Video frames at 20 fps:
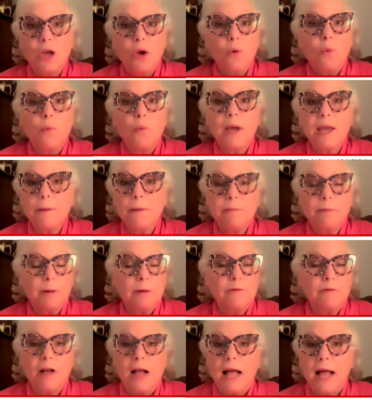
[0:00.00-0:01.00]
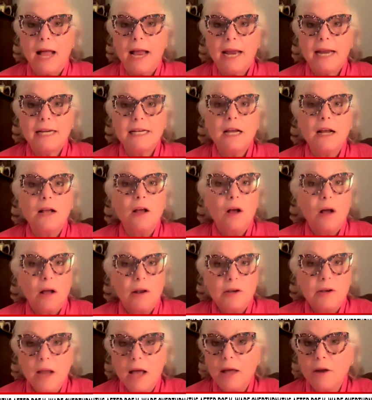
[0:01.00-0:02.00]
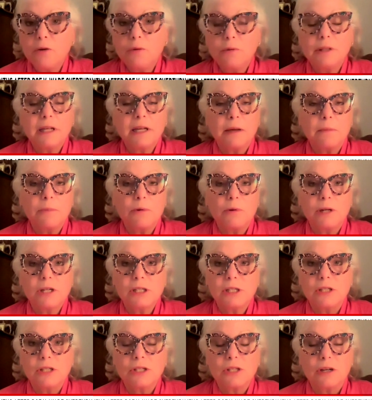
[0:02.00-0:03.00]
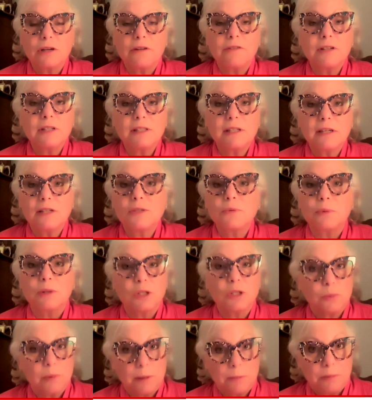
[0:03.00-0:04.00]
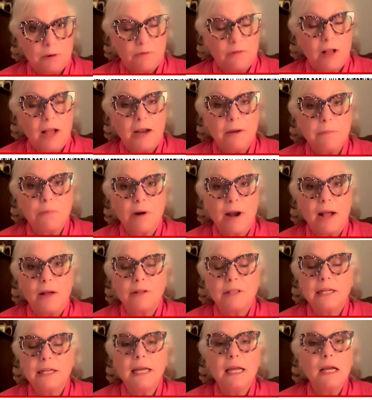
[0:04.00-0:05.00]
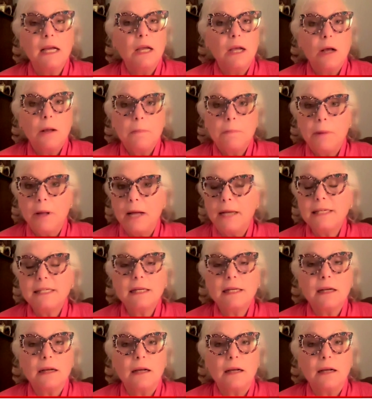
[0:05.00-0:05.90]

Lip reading: We provide not only abortion services, which we provide proudly, but